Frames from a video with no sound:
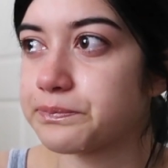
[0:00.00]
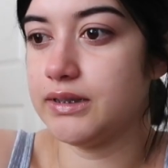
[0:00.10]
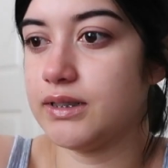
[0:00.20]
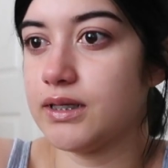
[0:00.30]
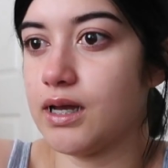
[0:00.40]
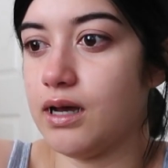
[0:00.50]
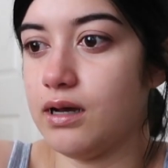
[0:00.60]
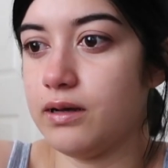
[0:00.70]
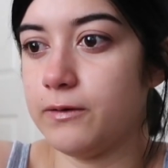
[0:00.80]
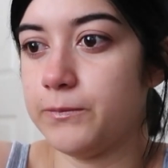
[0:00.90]
But
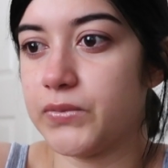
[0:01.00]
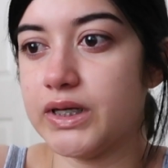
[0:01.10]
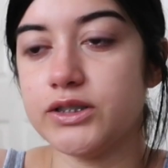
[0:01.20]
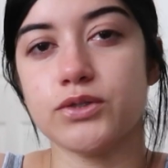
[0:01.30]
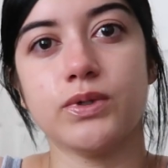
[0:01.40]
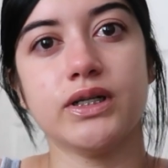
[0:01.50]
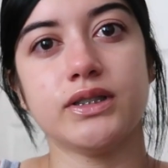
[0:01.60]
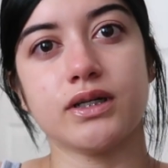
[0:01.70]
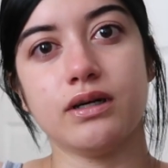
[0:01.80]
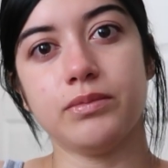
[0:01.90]
I just
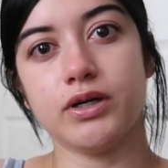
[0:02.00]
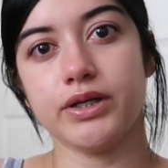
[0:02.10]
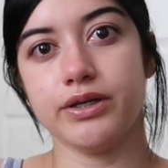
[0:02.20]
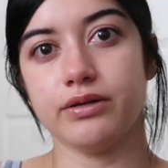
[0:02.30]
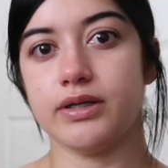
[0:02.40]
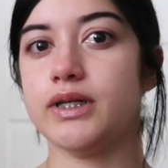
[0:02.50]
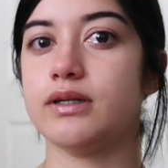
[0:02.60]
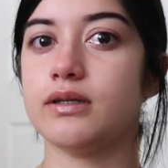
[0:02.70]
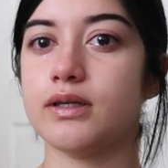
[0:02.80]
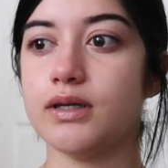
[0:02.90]
wanted to come on here
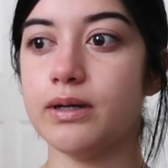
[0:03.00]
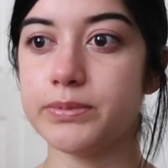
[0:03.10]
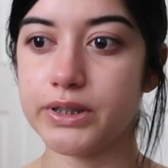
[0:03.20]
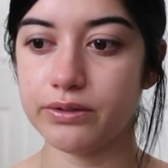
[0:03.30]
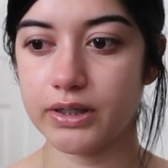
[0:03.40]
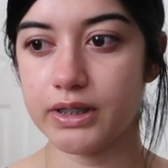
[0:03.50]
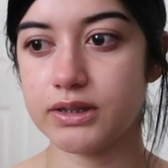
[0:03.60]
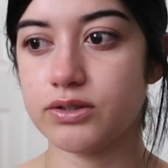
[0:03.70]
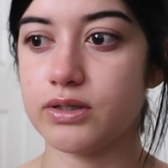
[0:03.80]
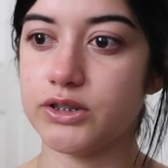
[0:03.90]
and update you
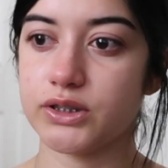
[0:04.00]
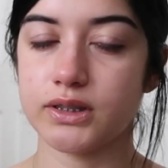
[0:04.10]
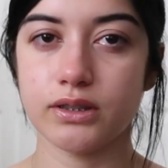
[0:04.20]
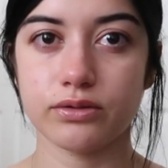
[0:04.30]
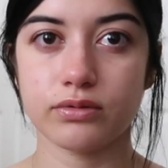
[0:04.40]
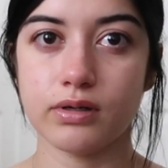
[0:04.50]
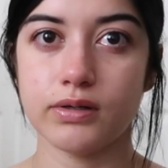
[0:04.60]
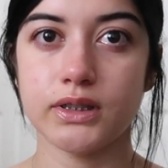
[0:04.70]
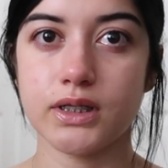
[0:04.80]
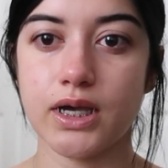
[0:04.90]
guys, so I just didn't
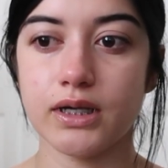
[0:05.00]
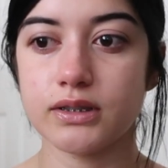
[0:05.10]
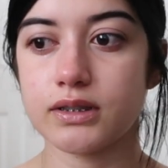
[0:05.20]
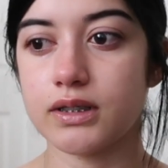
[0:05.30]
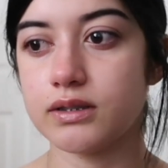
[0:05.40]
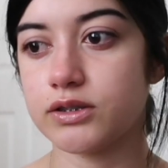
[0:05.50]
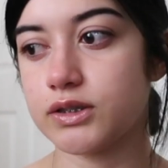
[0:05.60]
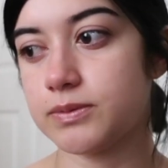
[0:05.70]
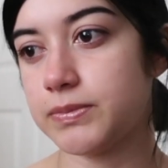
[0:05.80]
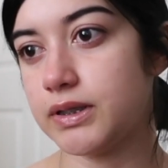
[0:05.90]
throw out a test and
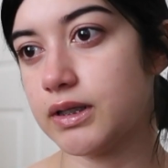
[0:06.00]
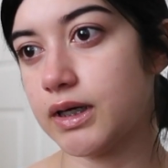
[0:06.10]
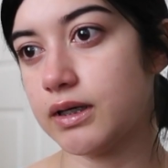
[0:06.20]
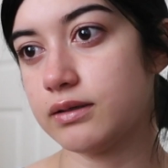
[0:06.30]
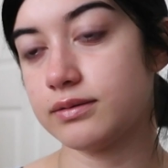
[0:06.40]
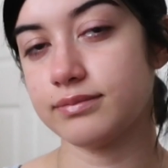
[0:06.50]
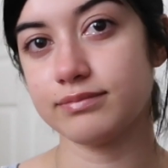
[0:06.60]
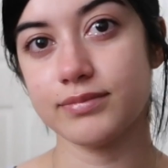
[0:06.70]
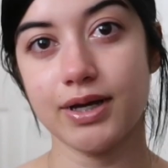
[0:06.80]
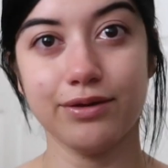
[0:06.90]
just be like,
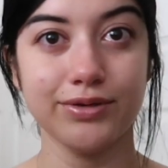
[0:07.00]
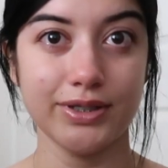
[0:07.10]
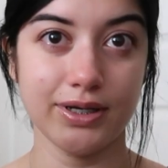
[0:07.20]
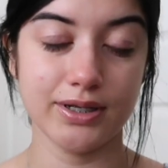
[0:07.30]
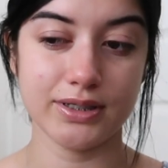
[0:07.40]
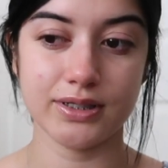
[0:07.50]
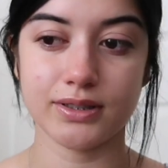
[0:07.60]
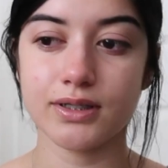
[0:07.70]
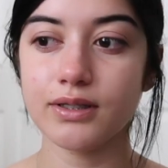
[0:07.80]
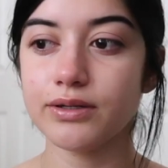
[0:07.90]
I went to get
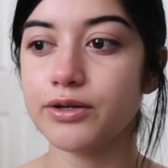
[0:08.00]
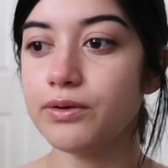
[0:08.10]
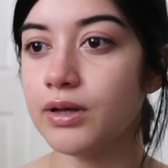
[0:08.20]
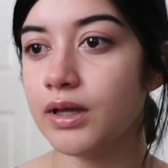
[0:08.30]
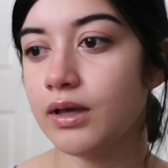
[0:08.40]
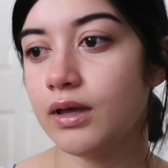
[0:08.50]
tested, you know.